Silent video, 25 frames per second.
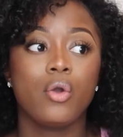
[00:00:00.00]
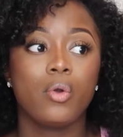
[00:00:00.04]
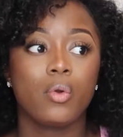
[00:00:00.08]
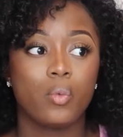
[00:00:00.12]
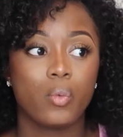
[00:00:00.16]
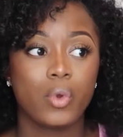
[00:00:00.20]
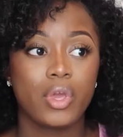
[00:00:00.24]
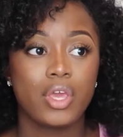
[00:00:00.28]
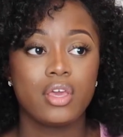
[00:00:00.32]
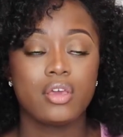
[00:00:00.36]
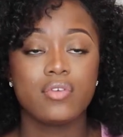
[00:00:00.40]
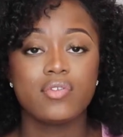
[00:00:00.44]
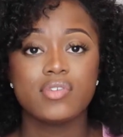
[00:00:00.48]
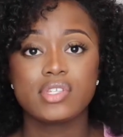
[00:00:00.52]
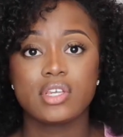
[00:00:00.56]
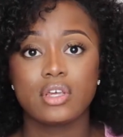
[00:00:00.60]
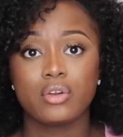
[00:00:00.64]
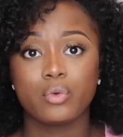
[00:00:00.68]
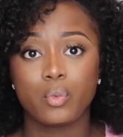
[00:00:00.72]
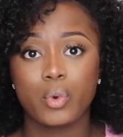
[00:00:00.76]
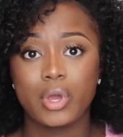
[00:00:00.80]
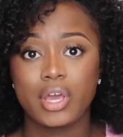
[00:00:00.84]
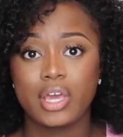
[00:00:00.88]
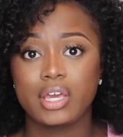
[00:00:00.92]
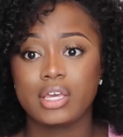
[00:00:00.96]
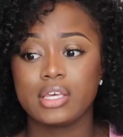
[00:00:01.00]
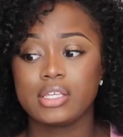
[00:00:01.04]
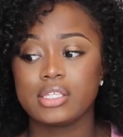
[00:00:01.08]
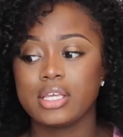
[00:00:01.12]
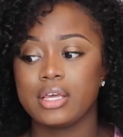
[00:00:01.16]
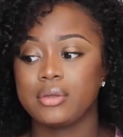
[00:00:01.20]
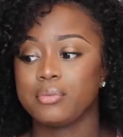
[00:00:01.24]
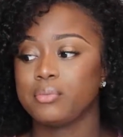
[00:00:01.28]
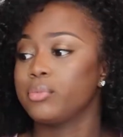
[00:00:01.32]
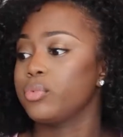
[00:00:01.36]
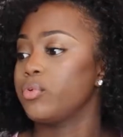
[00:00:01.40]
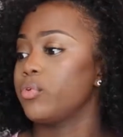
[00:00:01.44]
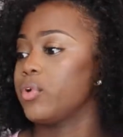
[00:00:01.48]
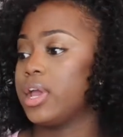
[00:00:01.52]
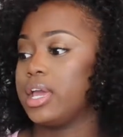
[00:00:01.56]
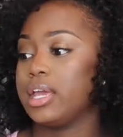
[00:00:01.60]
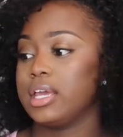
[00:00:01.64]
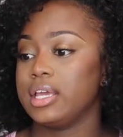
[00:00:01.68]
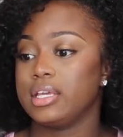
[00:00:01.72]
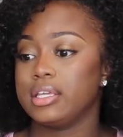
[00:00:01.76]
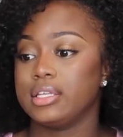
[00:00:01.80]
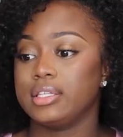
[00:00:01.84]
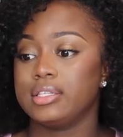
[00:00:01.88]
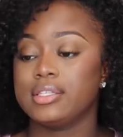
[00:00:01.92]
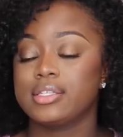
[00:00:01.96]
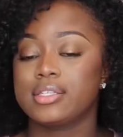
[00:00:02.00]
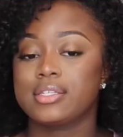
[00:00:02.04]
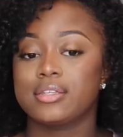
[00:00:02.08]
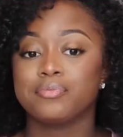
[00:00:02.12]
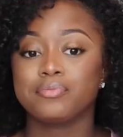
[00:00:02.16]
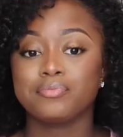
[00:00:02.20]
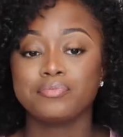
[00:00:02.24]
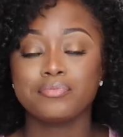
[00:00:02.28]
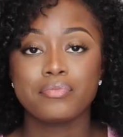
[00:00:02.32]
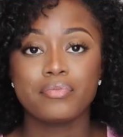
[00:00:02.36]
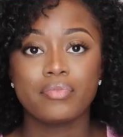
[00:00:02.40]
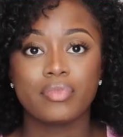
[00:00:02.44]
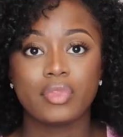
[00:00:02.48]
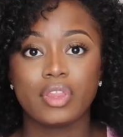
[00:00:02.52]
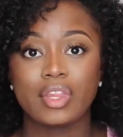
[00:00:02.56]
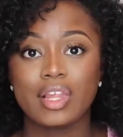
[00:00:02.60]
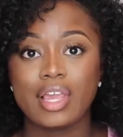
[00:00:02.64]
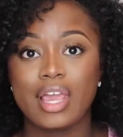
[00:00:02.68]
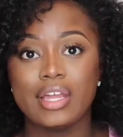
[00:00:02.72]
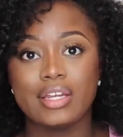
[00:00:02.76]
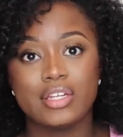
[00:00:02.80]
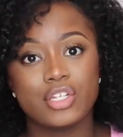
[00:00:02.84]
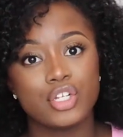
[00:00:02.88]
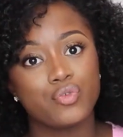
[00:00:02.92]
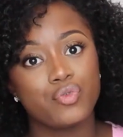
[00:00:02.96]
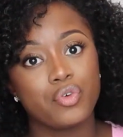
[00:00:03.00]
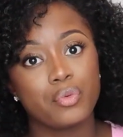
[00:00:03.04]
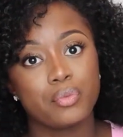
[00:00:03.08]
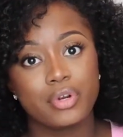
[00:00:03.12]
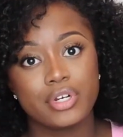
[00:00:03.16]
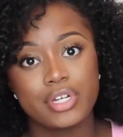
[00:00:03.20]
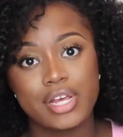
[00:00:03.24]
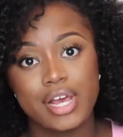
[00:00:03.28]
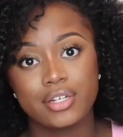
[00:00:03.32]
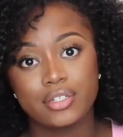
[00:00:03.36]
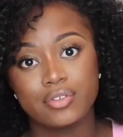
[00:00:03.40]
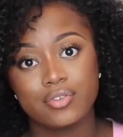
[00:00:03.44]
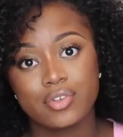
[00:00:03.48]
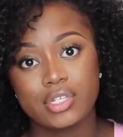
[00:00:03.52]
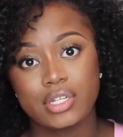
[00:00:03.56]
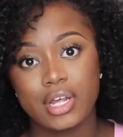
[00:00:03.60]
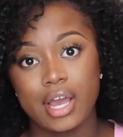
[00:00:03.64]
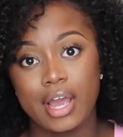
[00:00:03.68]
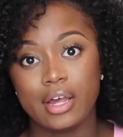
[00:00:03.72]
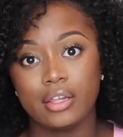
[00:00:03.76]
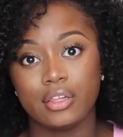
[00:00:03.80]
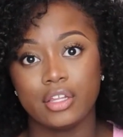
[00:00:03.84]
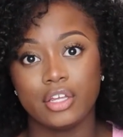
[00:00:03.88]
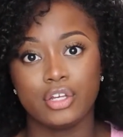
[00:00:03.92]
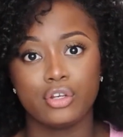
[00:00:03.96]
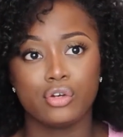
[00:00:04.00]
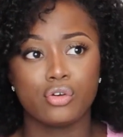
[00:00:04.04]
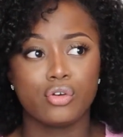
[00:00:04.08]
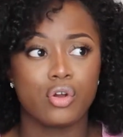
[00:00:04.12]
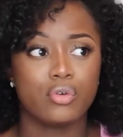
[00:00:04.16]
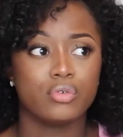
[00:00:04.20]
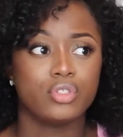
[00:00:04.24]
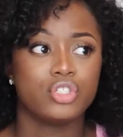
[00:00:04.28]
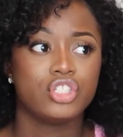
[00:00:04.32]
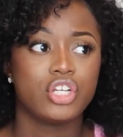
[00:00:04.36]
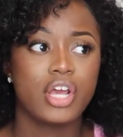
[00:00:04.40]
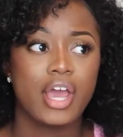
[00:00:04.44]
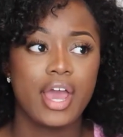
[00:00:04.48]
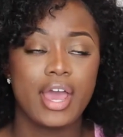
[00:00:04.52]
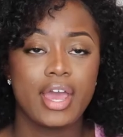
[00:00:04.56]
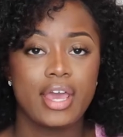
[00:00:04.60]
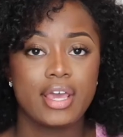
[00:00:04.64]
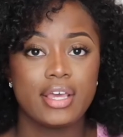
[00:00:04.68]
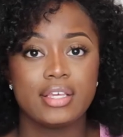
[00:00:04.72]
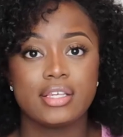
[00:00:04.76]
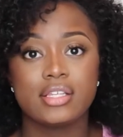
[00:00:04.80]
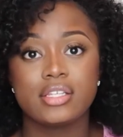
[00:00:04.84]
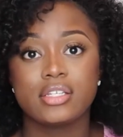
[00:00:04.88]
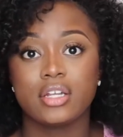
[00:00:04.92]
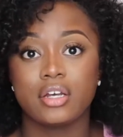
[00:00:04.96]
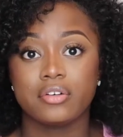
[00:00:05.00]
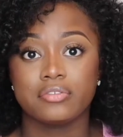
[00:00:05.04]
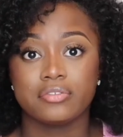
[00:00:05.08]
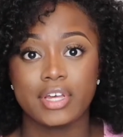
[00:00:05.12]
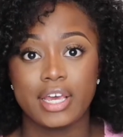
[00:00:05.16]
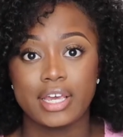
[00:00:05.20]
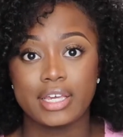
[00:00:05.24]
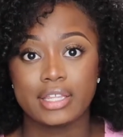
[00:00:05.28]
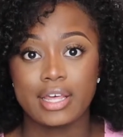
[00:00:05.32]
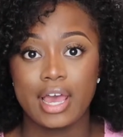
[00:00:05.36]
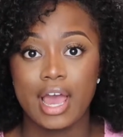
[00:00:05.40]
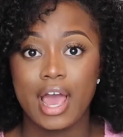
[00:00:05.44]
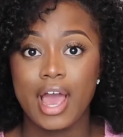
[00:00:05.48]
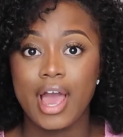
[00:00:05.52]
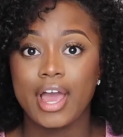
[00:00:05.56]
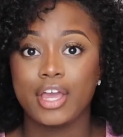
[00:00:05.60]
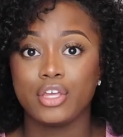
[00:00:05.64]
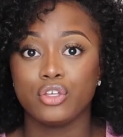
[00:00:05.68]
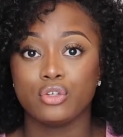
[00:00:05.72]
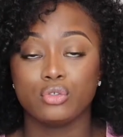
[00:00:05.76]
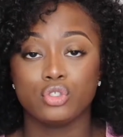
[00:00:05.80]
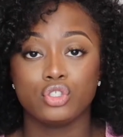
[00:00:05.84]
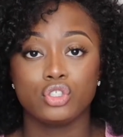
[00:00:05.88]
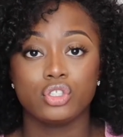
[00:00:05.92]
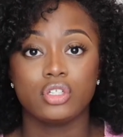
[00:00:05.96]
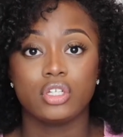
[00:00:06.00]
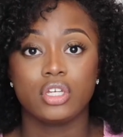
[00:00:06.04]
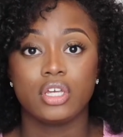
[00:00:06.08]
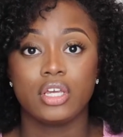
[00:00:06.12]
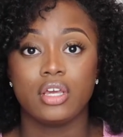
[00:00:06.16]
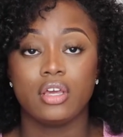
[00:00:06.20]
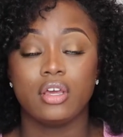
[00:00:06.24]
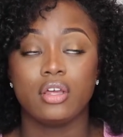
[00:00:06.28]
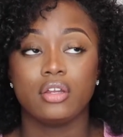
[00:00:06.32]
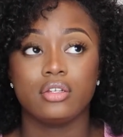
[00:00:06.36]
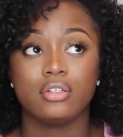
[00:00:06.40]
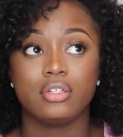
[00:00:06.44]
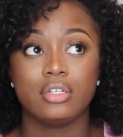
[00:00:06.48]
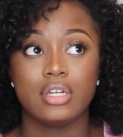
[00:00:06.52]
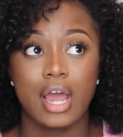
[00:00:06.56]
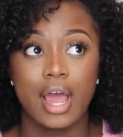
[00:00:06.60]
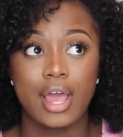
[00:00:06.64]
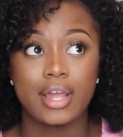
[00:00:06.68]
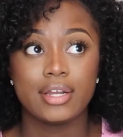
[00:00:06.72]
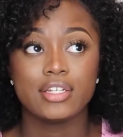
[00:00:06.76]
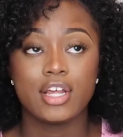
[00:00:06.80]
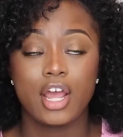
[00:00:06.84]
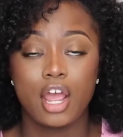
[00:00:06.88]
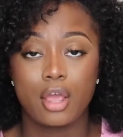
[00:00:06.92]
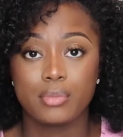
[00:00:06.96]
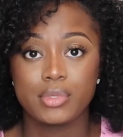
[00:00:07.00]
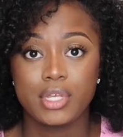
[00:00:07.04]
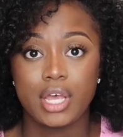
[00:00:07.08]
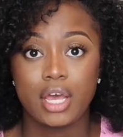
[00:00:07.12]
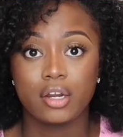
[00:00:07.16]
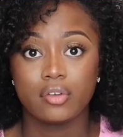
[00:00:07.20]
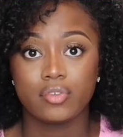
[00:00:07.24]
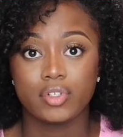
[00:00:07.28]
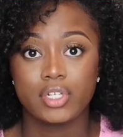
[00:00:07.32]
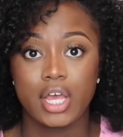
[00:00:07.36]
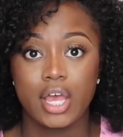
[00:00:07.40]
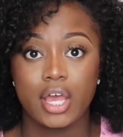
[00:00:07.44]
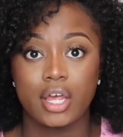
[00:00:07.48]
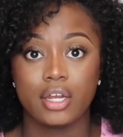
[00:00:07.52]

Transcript: weaves and wigs and braids and different protective styling, crochet, stuff like that. I usually 9.5 times out of